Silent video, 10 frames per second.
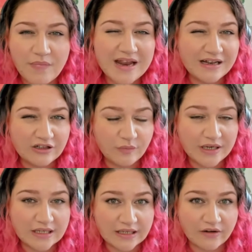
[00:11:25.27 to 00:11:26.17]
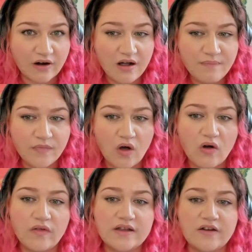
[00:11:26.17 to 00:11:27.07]
been a little bit clearer
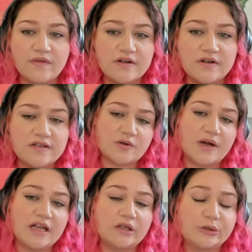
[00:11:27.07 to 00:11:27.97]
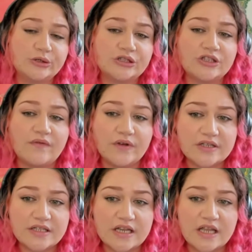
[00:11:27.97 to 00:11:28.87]
on the difference between inclusion,
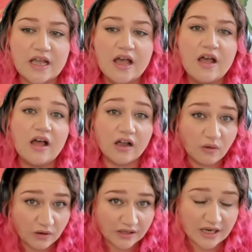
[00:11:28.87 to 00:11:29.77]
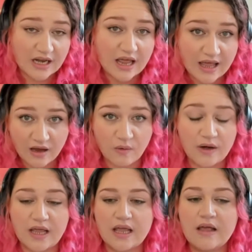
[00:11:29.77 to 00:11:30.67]
diversity, equality, and
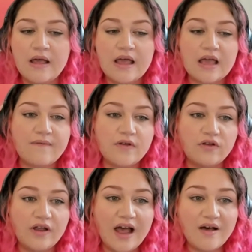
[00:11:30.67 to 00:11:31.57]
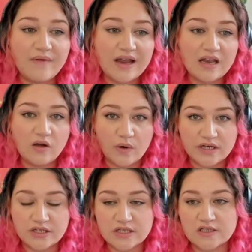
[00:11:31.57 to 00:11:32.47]
equity. If you do have any
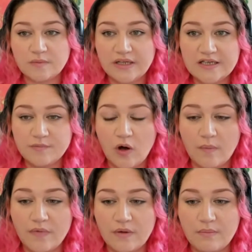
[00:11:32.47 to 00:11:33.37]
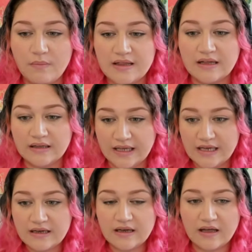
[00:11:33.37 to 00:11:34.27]
questions, please pop them in the
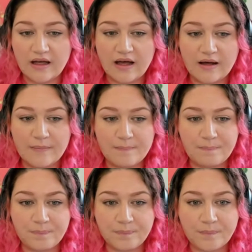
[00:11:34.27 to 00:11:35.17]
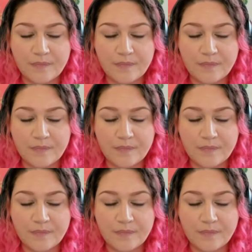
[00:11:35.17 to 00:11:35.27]
link. Um,